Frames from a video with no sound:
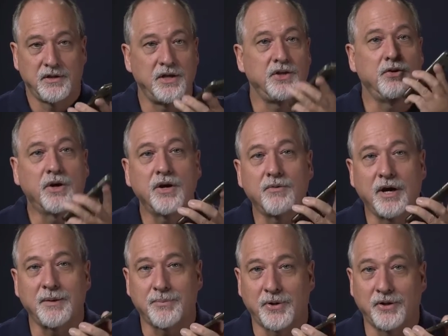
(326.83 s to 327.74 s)
then you can
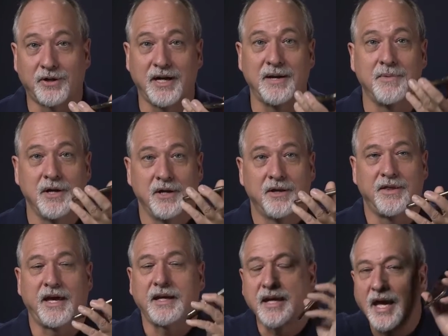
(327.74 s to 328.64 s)
write a program
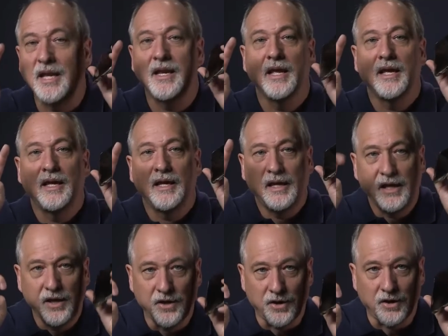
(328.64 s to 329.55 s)
that can
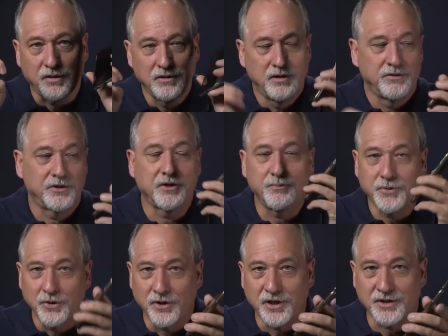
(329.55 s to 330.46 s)
hear. The
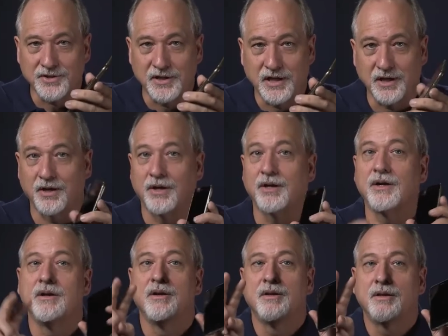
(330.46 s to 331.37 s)
computer doesn't
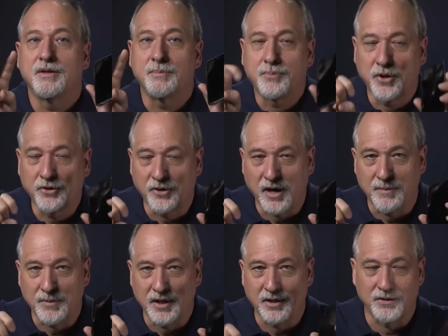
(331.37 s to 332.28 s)
hear, the
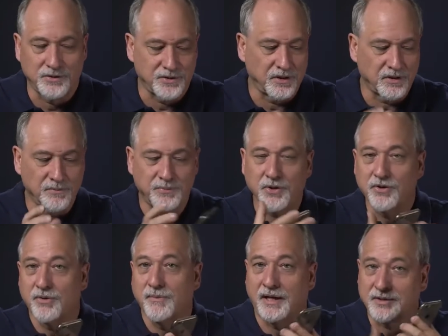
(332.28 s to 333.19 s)
program hears. The
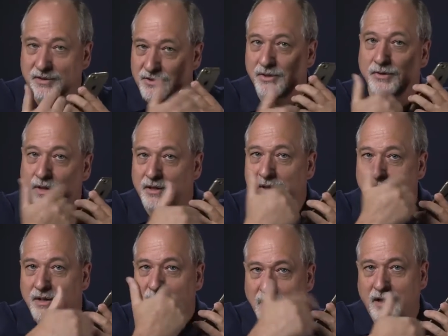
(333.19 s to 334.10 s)
computer makes it so that
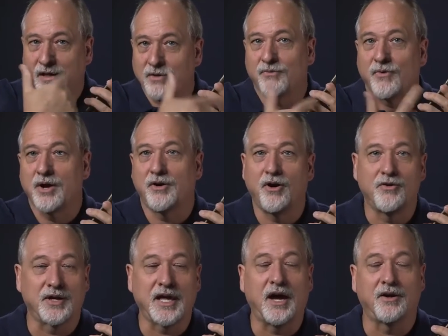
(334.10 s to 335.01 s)
it can run
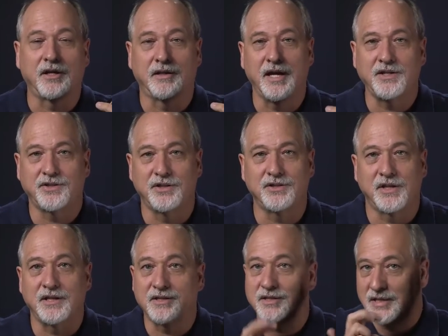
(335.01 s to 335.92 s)
all the calculations
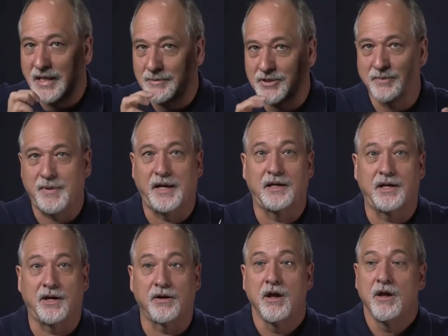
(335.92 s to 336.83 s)
that seems to make
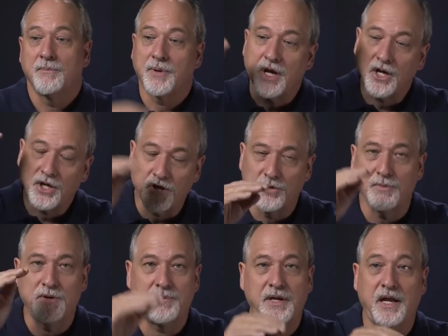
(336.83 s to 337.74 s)
it hear, but a
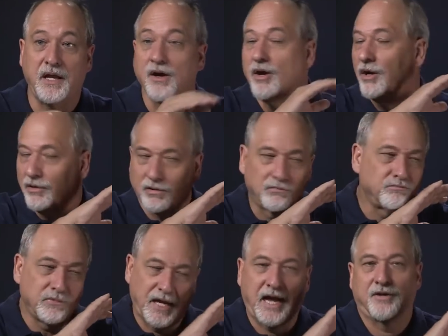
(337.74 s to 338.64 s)
human being,
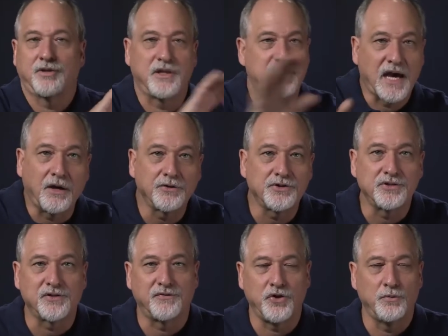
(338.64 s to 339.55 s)
or actually
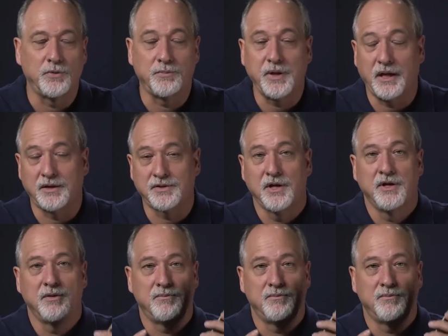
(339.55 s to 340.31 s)
thousands of human beings,